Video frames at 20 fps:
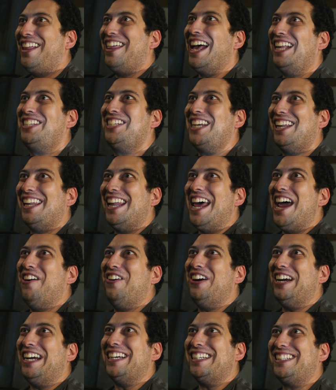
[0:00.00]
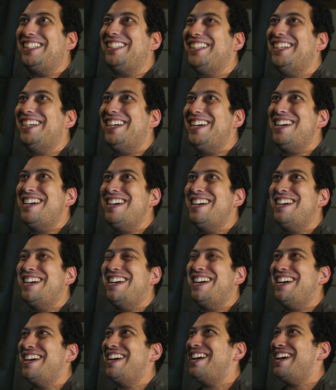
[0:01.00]
That's hilarious.
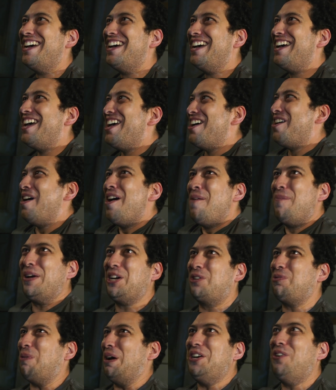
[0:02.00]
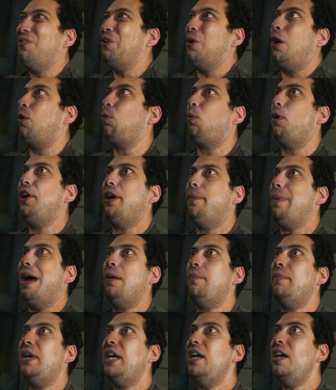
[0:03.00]
Because while you were all worried about
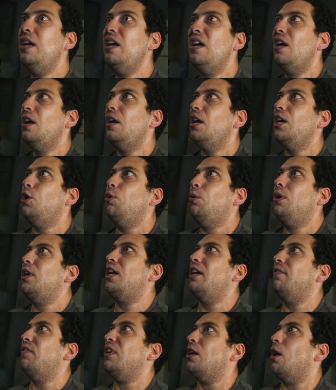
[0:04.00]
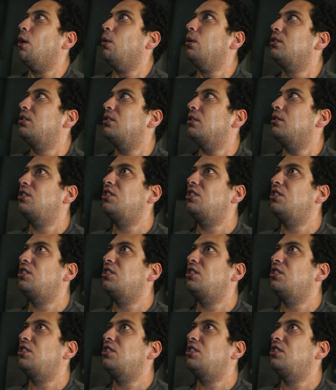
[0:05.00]
me, you didn't even notice the